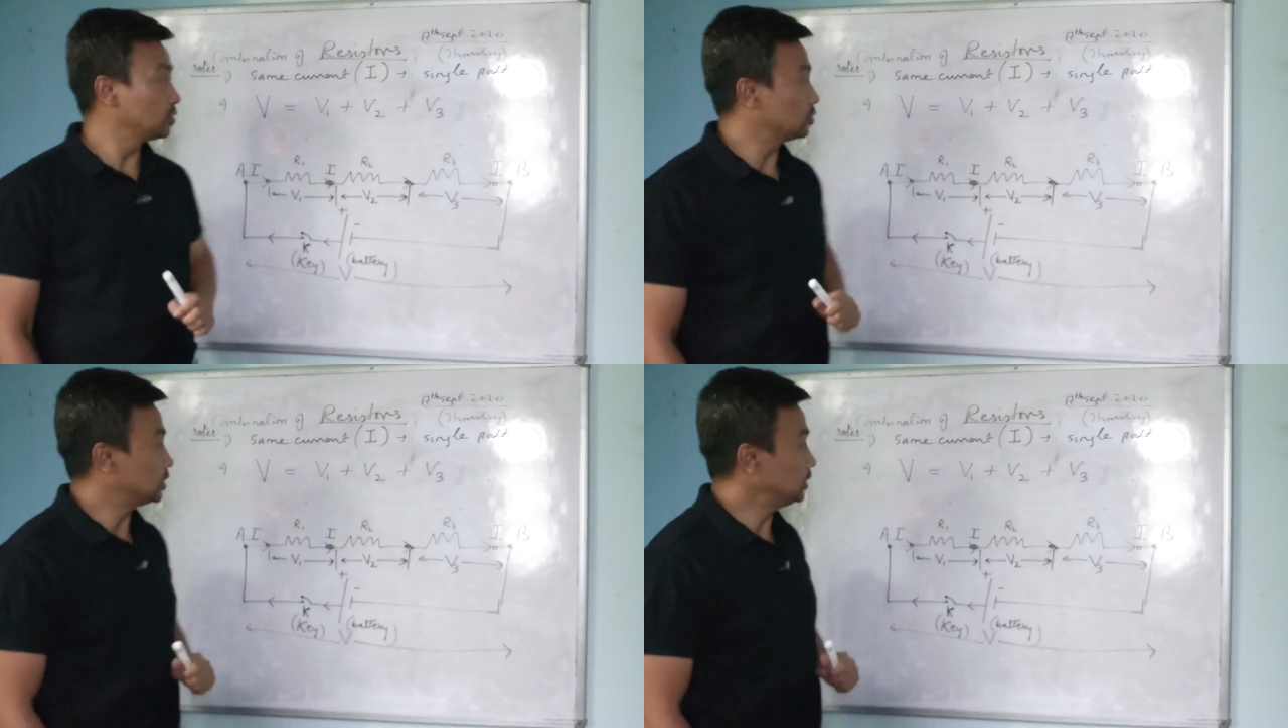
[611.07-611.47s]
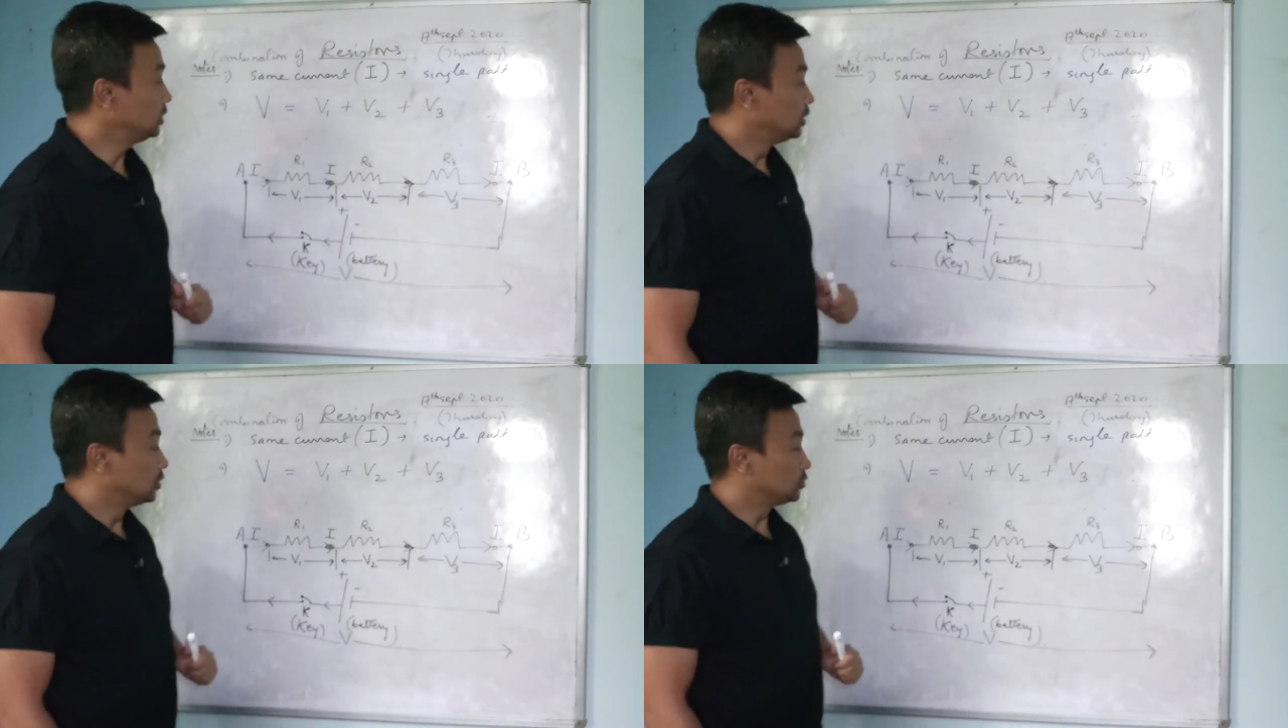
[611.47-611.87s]
Okay,
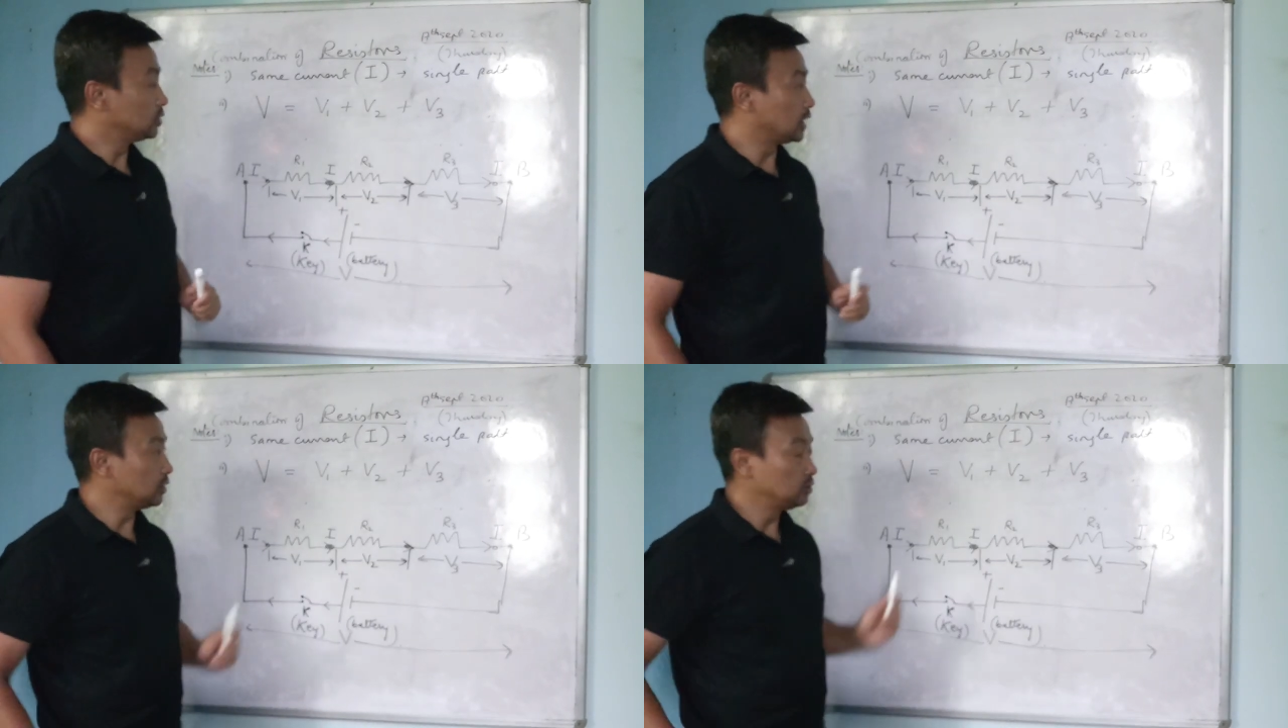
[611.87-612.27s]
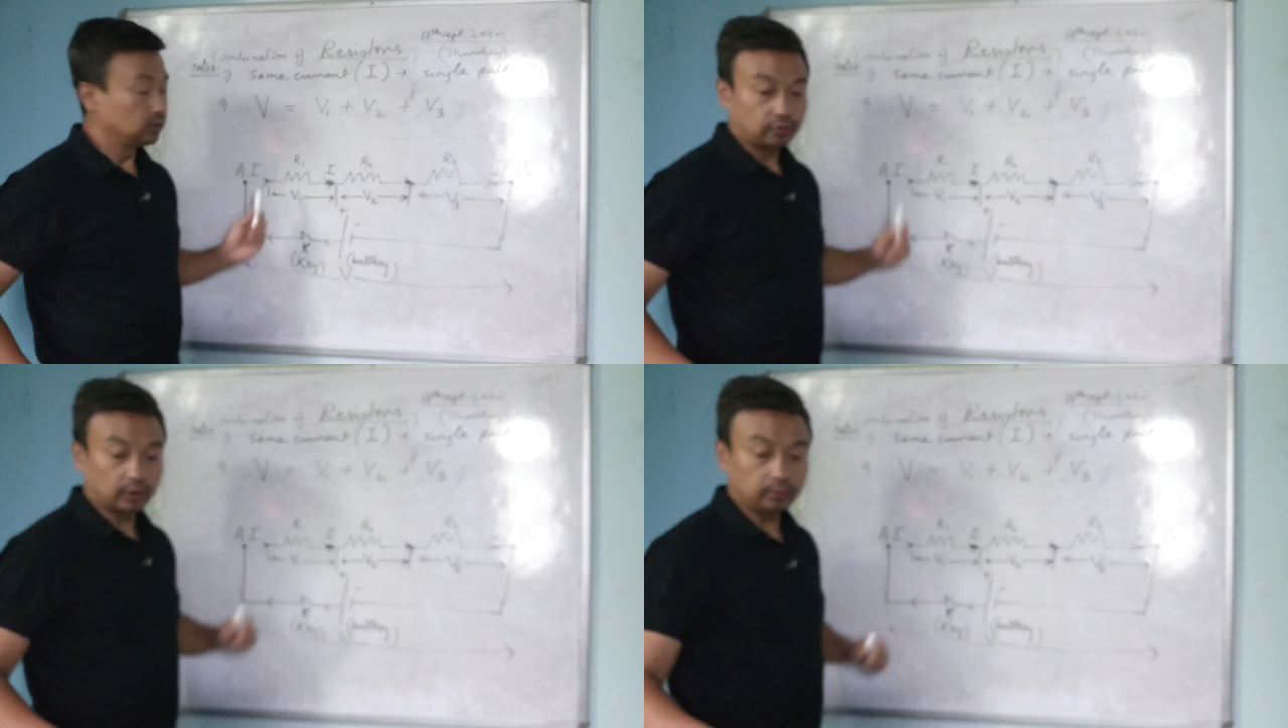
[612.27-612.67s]
so now
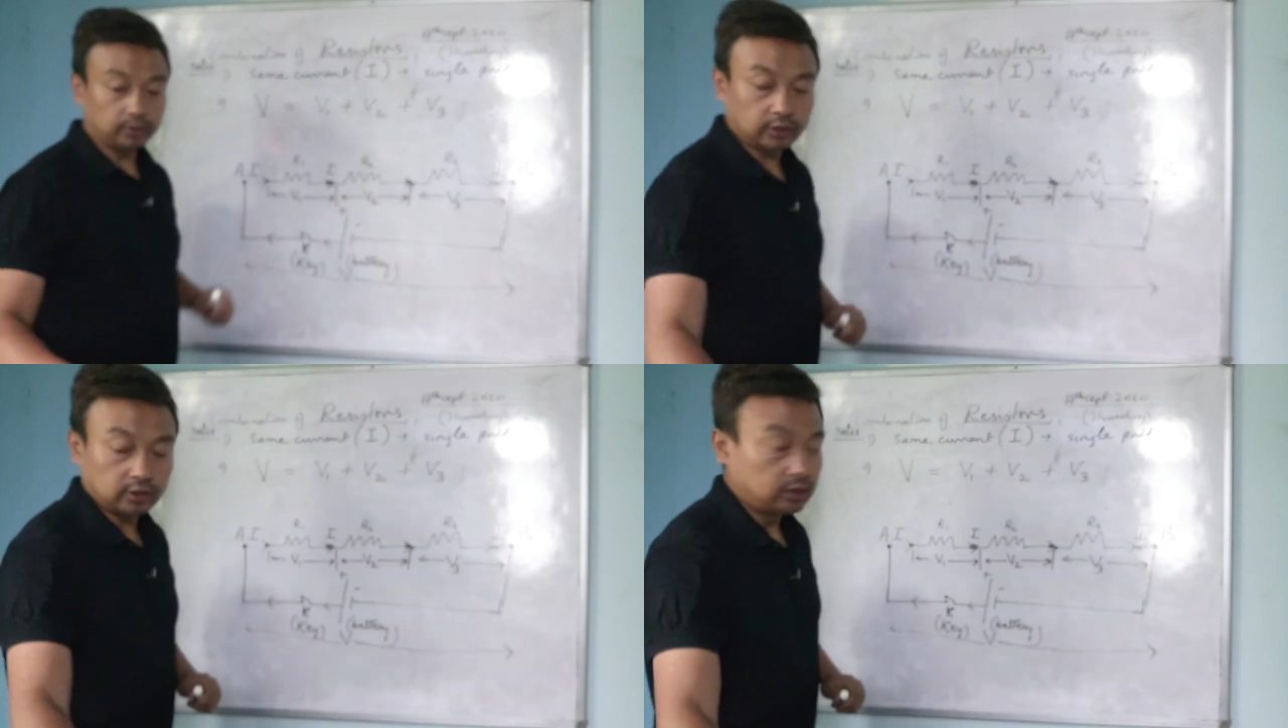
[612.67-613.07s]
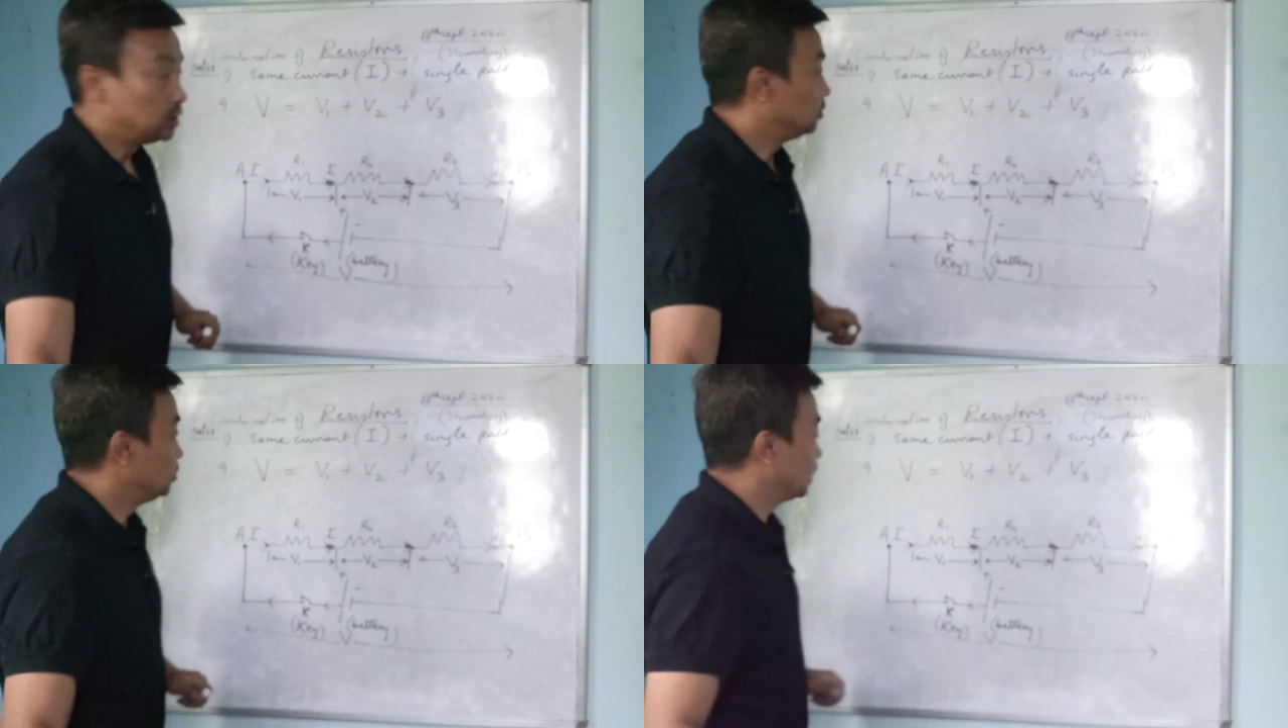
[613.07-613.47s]
from this
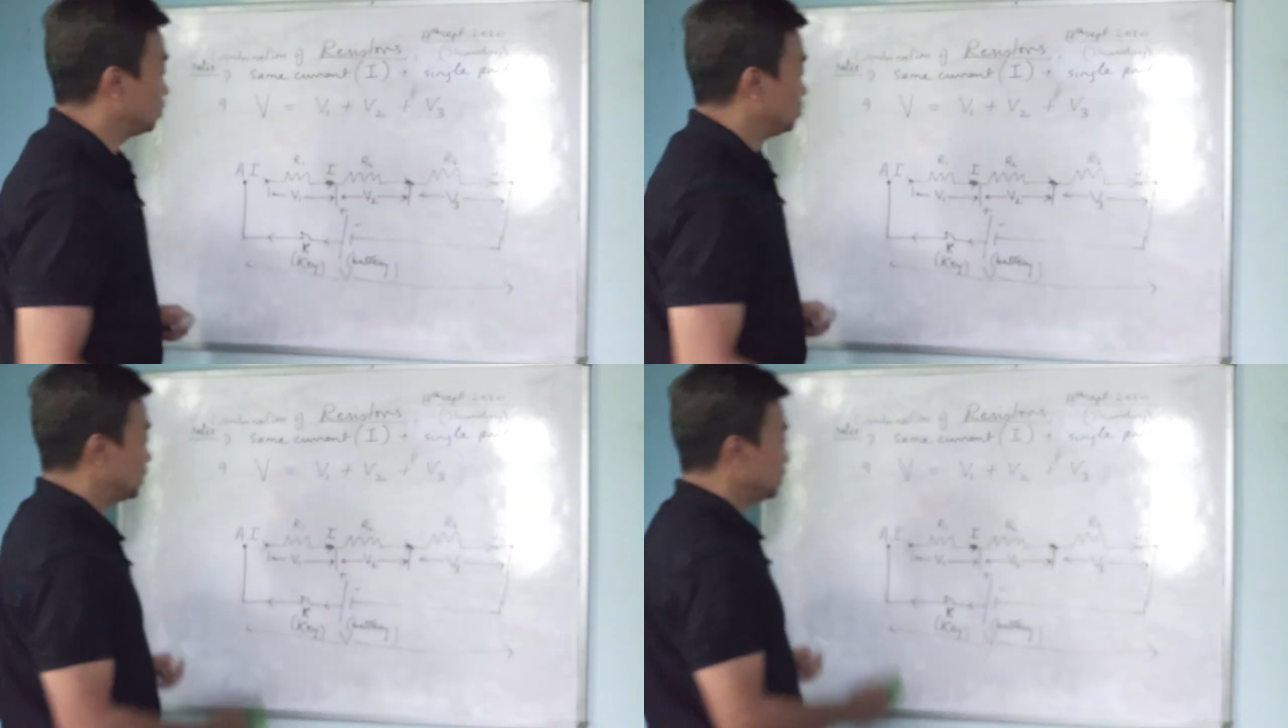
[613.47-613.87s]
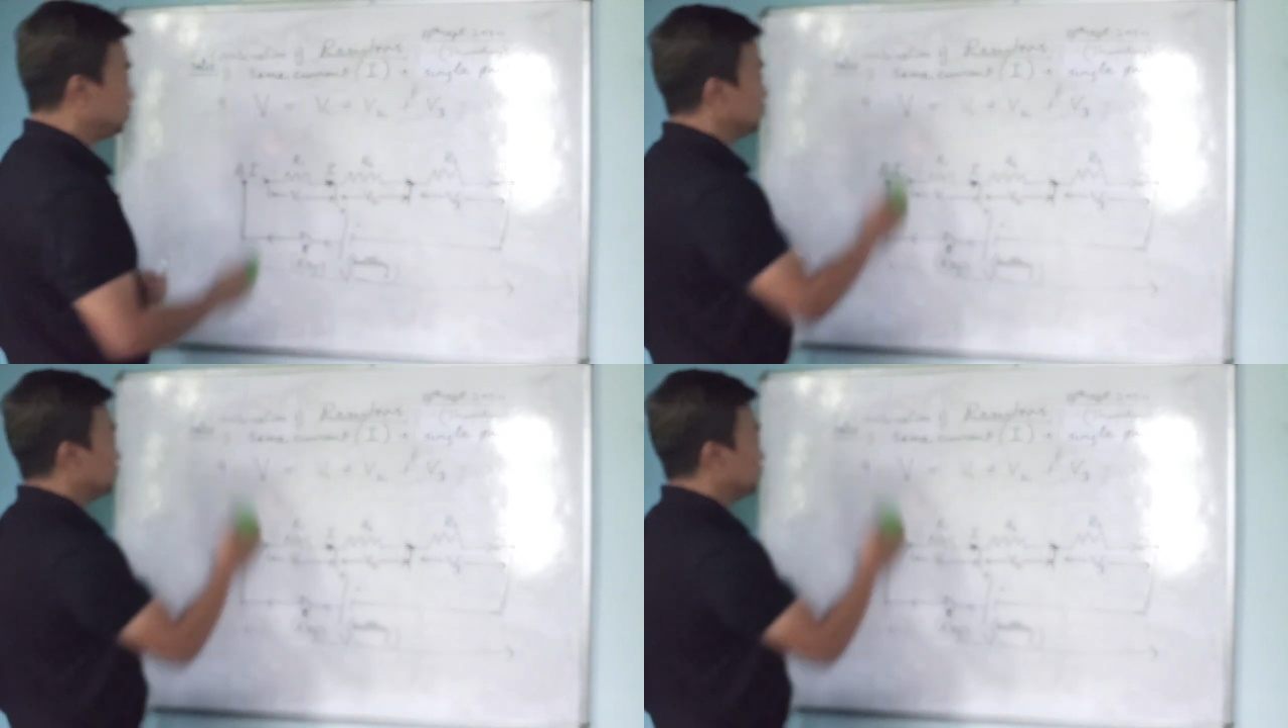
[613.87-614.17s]
we are going to